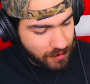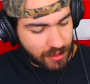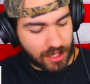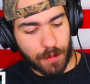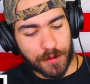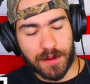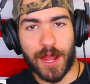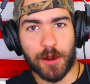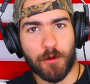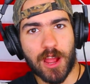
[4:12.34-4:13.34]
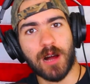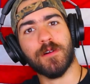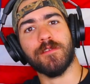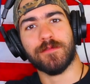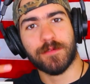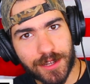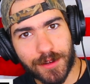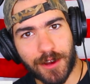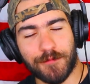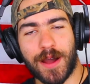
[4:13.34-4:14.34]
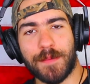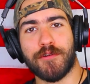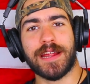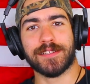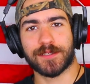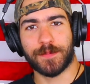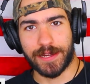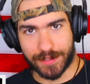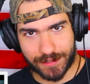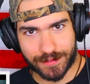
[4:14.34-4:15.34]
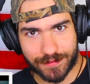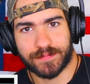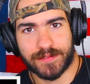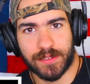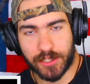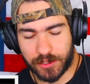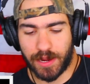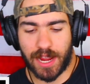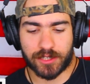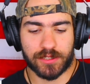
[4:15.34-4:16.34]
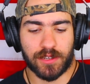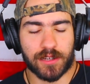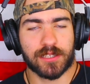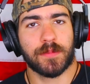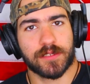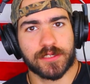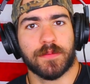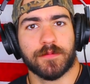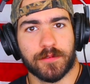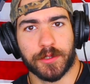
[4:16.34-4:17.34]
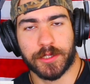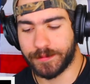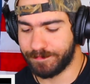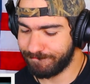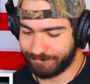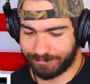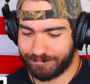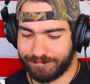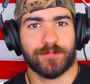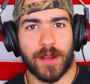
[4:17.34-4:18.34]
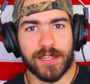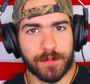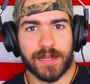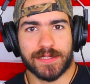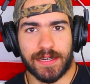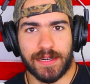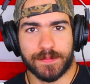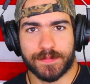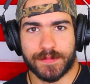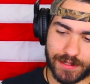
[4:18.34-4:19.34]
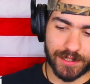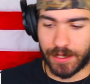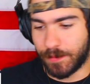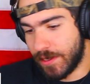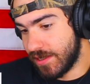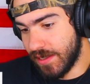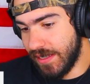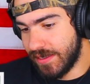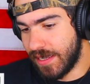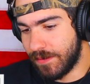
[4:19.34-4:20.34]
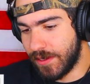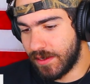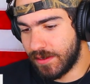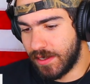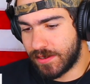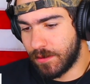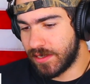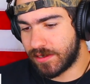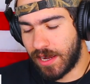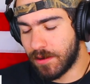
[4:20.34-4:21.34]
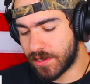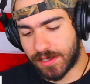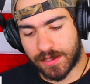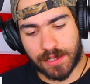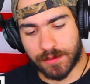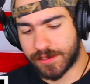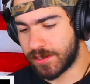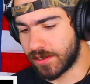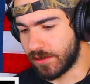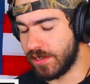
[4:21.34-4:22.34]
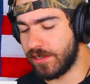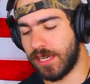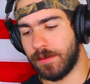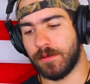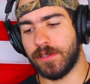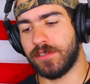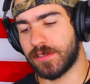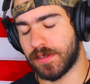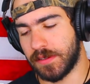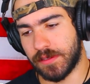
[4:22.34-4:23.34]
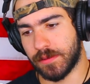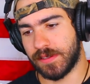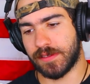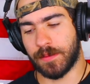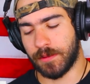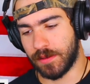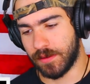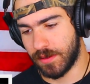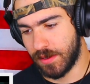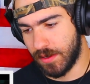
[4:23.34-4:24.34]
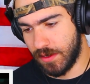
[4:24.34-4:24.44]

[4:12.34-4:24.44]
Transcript: to come into my realm of, of my brain space unless you're actually talking about something for real, wasting my time. It, it's like that, man. It's always I always thought that was such a cliche, but once you start doing something,